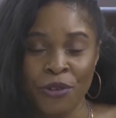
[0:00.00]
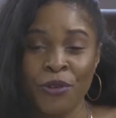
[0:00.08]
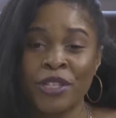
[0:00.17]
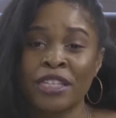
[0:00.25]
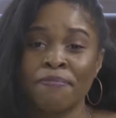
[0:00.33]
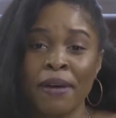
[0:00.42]
who
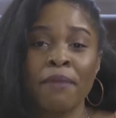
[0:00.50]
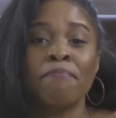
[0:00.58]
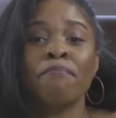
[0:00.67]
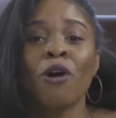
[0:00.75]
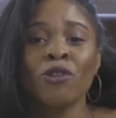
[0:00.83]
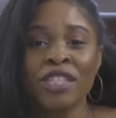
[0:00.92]
has spent
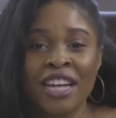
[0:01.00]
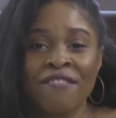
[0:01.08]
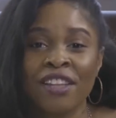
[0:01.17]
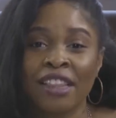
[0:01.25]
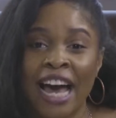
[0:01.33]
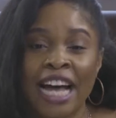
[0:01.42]
most of
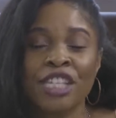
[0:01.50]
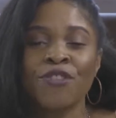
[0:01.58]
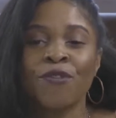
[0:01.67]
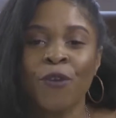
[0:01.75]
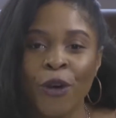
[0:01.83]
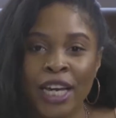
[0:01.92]
the last
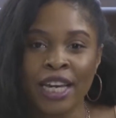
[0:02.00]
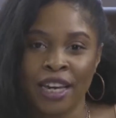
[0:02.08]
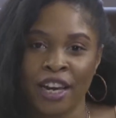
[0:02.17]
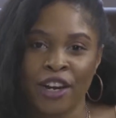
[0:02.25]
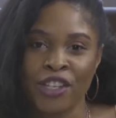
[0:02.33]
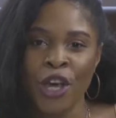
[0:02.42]
40
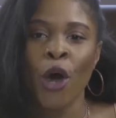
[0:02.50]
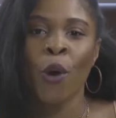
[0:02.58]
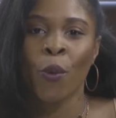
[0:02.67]
years